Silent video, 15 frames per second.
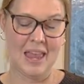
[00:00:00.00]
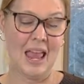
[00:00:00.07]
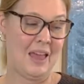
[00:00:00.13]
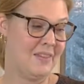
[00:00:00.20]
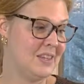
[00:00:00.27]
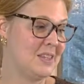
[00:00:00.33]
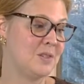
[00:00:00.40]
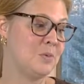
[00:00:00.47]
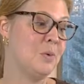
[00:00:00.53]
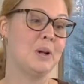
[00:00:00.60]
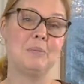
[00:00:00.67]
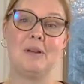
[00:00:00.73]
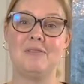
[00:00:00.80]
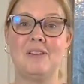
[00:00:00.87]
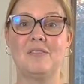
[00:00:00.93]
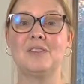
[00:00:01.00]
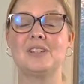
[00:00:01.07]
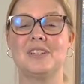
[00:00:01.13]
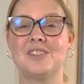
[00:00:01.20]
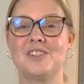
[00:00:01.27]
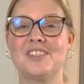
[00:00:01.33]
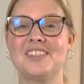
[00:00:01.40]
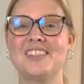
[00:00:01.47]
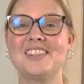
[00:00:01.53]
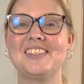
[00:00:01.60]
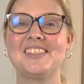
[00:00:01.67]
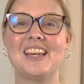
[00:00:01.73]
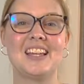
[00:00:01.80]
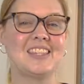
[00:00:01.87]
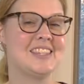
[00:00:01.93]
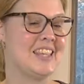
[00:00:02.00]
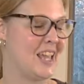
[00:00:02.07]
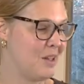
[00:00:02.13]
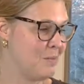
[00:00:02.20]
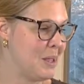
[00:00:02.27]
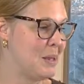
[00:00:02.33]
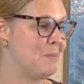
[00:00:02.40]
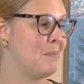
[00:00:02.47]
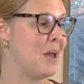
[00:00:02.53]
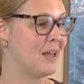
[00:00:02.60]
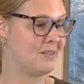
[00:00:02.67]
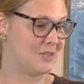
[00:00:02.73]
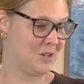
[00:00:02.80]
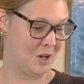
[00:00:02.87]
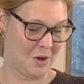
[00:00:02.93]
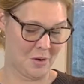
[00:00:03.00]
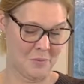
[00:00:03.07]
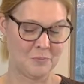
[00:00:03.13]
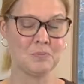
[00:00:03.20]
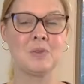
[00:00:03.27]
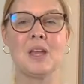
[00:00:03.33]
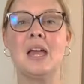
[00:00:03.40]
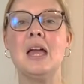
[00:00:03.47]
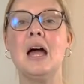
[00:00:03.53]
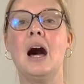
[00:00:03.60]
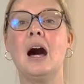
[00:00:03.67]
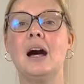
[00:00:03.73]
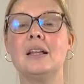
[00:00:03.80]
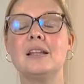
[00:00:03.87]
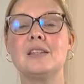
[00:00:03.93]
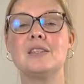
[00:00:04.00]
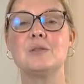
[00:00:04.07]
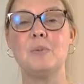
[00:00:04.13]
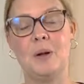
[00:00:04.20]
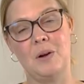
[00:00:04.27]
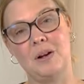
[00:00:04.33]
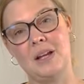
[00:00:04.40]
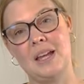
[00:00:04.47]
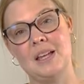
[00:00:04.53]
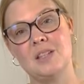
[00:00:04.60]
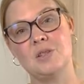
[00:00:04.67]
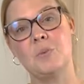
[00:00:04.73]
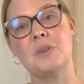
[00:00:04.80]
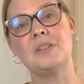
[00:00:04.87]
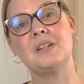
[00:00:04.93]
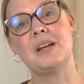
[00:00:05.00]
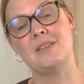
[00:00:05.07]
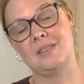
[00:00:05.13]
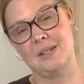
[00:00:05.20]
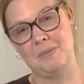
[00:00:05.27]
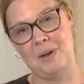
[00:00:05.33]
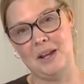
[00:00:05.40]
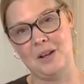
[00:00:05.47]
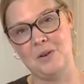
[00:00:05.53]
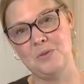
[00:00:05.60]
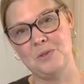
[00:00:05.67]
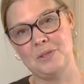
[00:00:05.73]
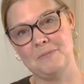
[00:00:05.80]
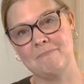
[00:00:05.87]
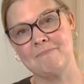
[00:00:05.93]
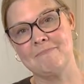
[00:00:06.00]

And this is one of my favorite dishes. This is a salmon pesto on asparagus with diced tomatoes.